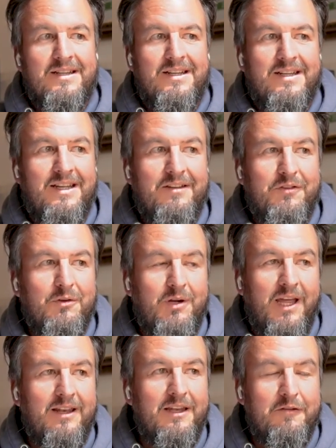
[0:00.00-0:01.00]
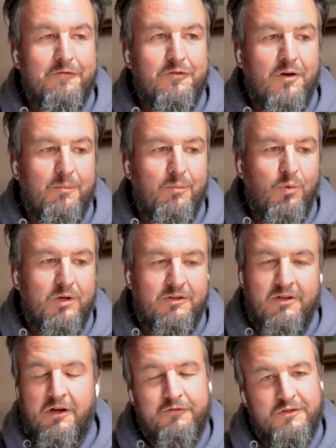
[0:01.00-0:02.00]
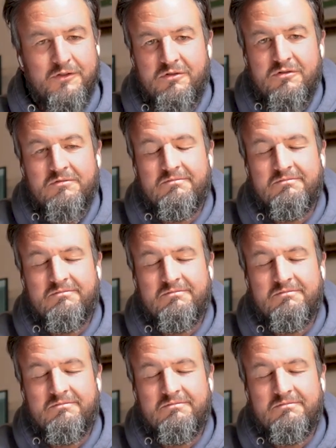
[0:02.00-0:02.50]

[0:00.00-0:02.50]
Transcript: if you can live from what you love to do,